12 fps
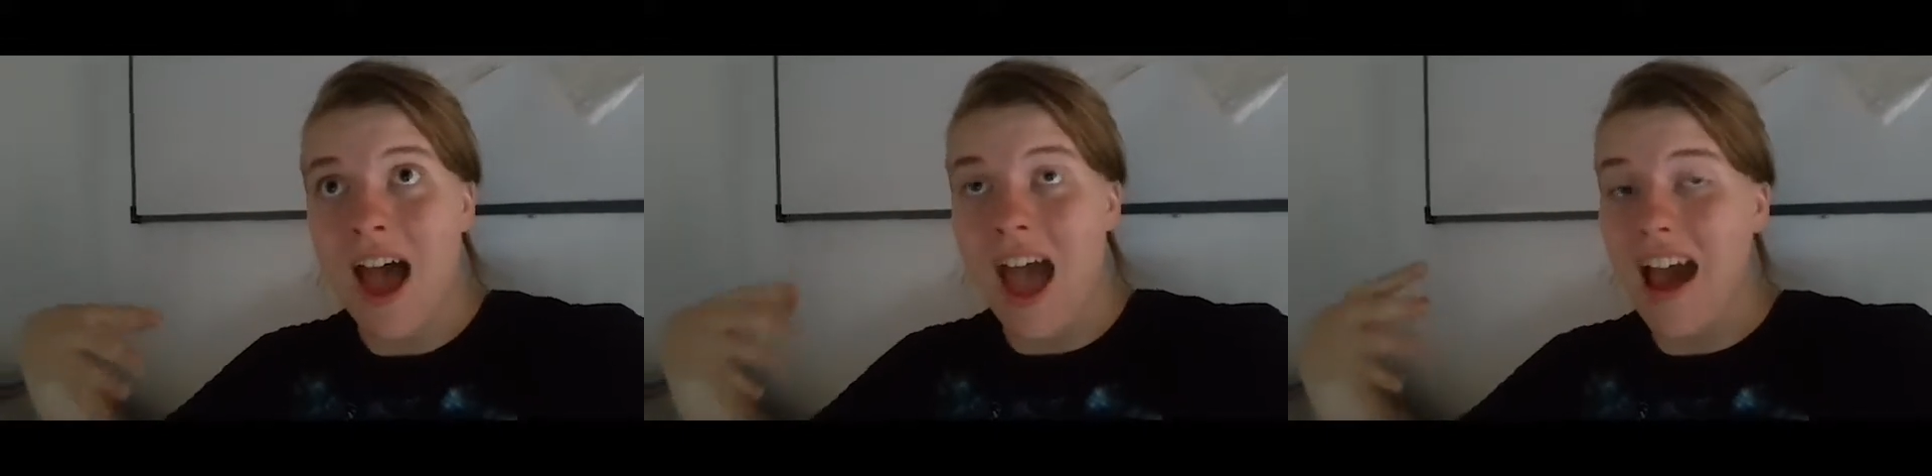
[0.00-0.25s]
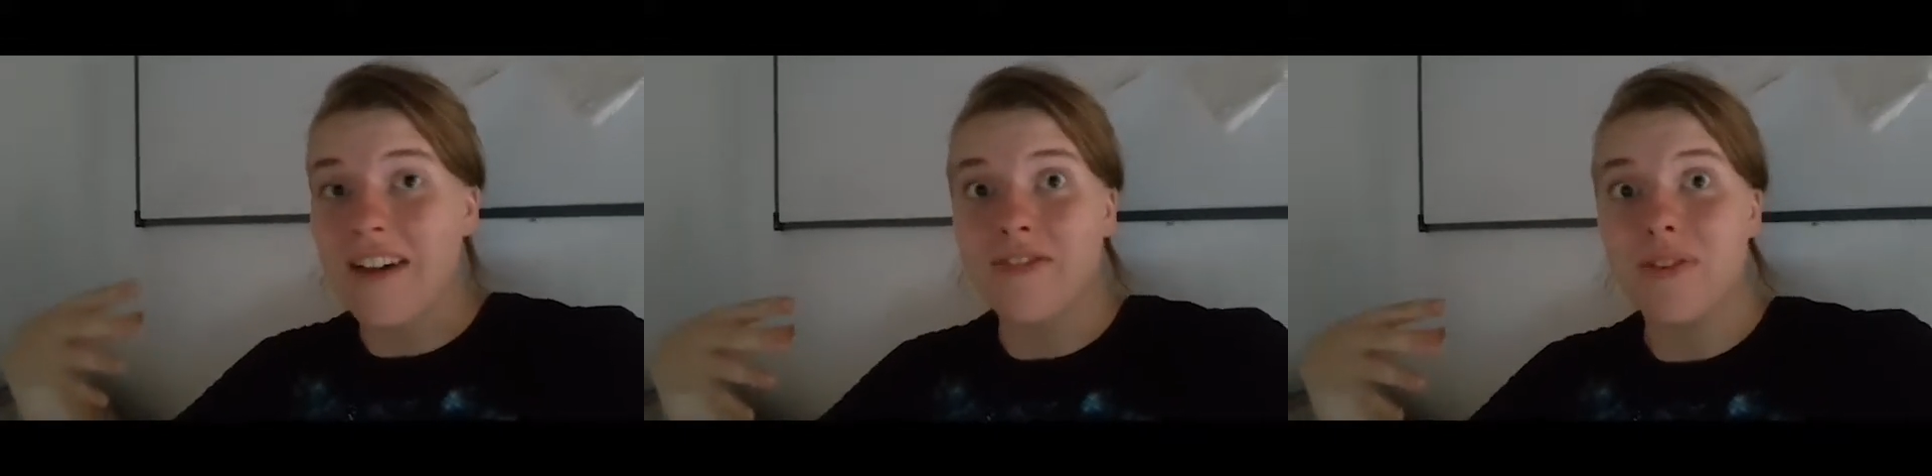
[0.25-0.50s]

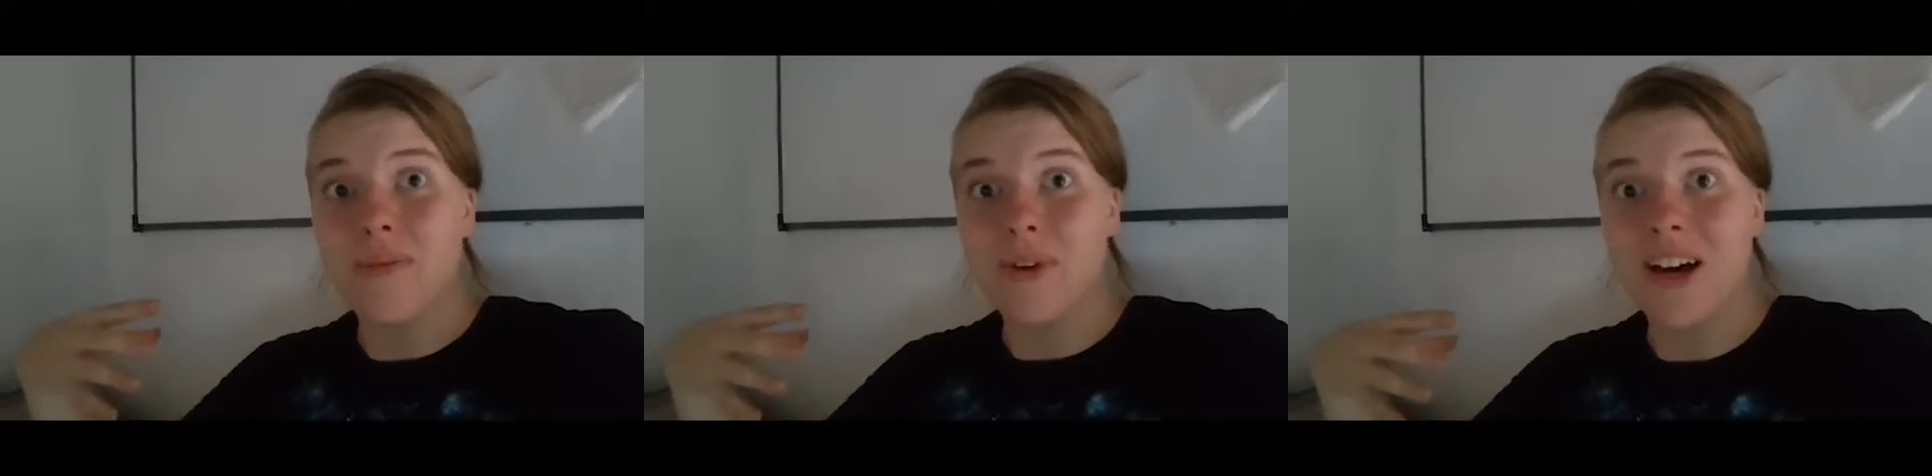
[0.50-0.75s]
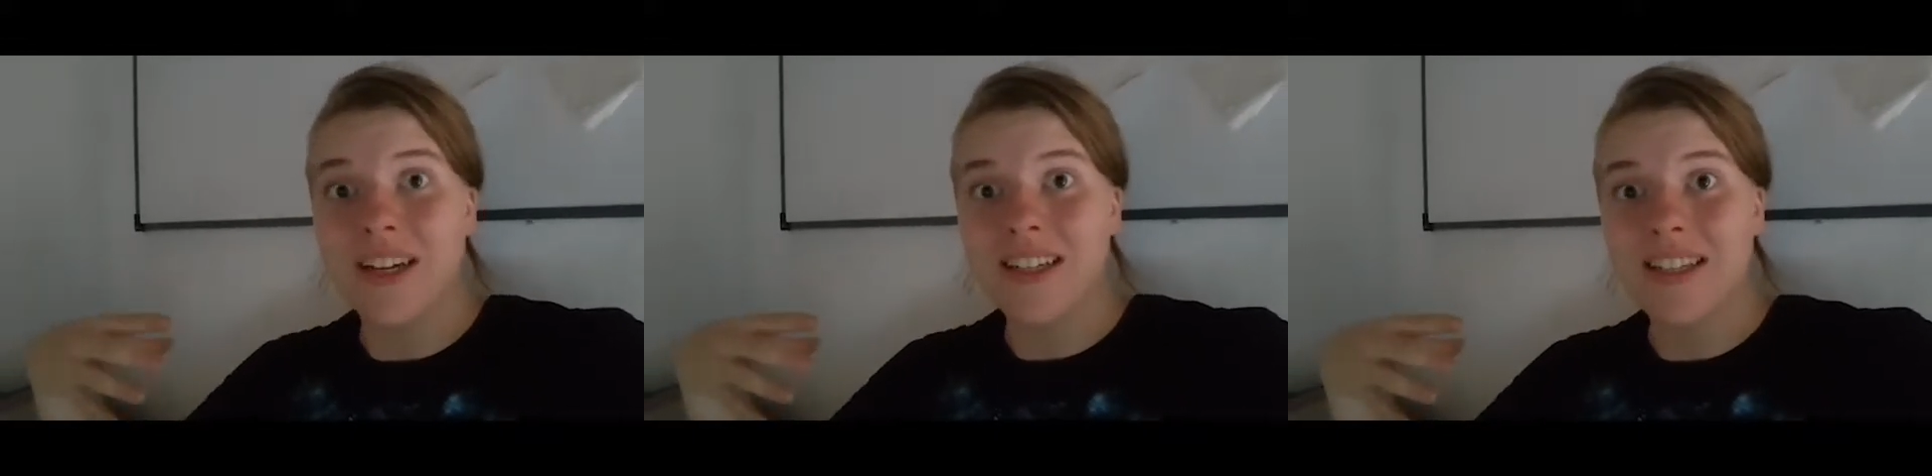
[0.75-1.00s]
half the
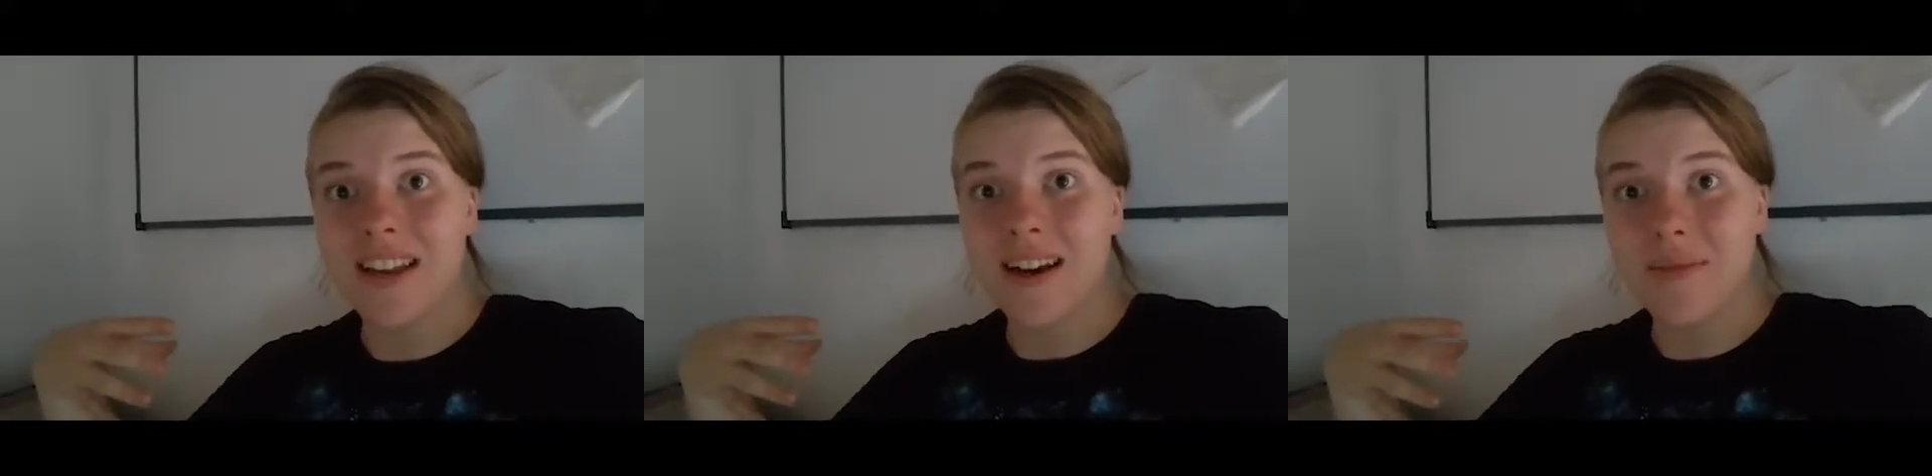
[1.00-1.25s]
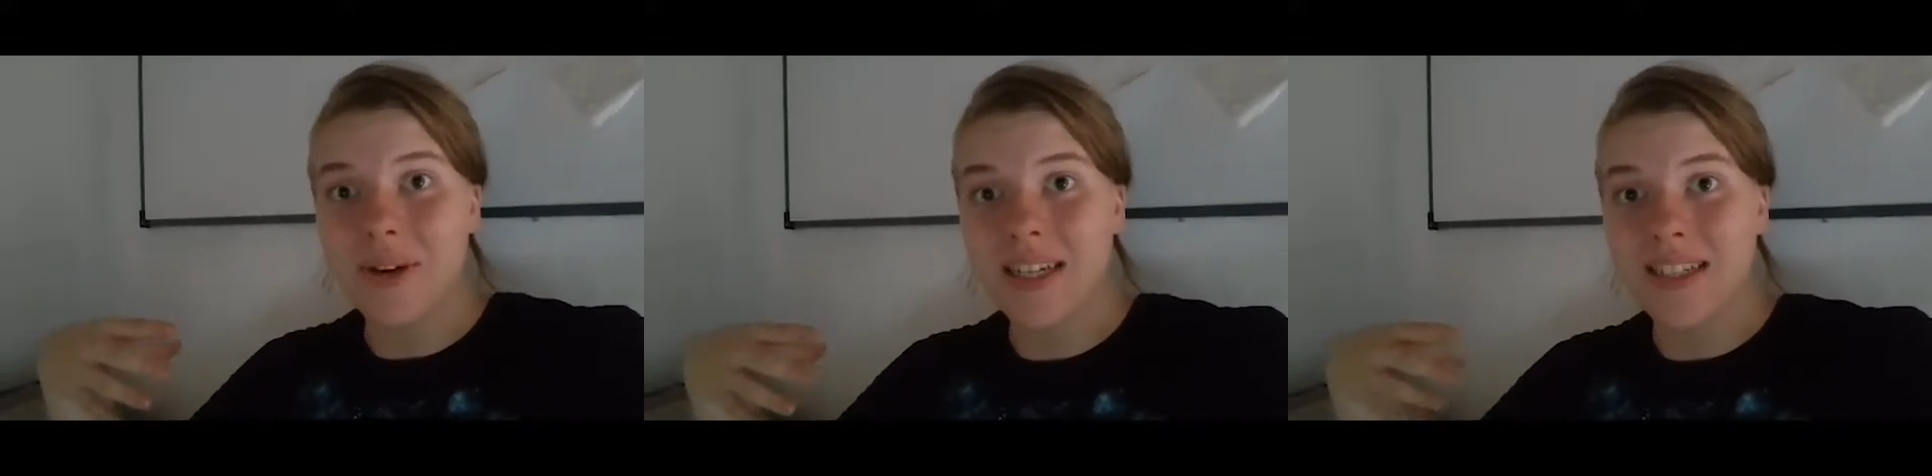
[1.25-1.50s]
price that I
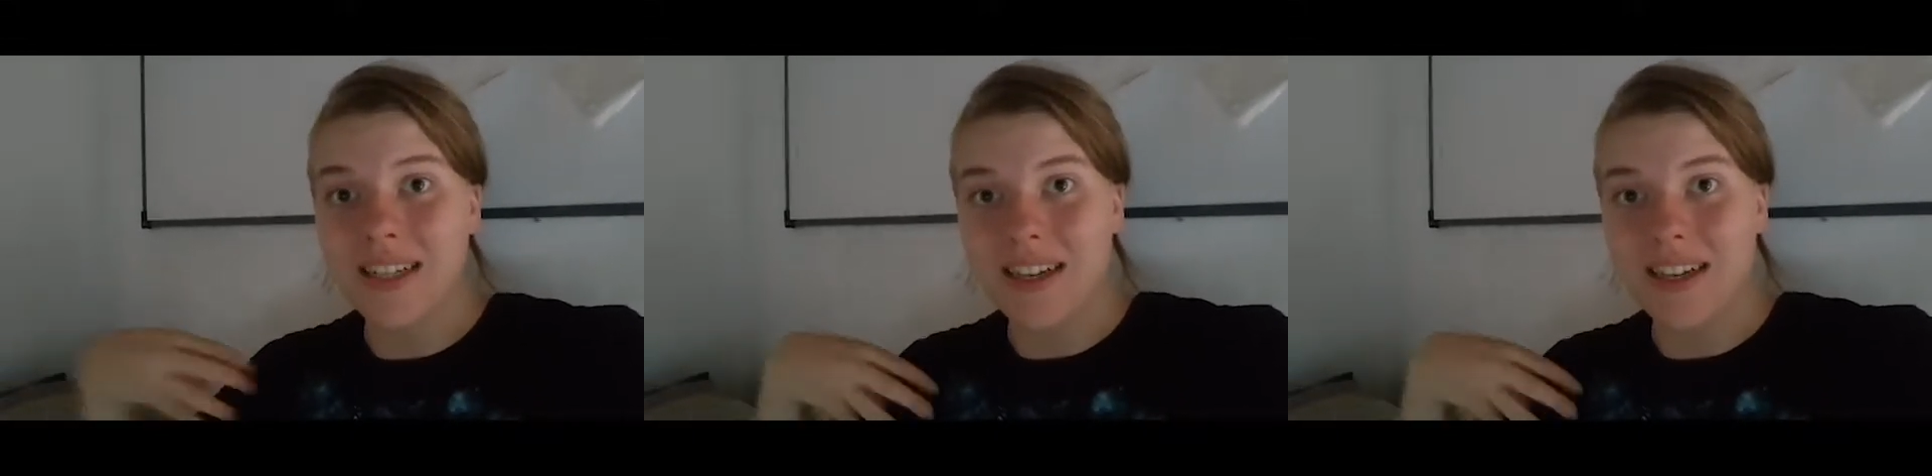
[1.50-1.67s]
paid to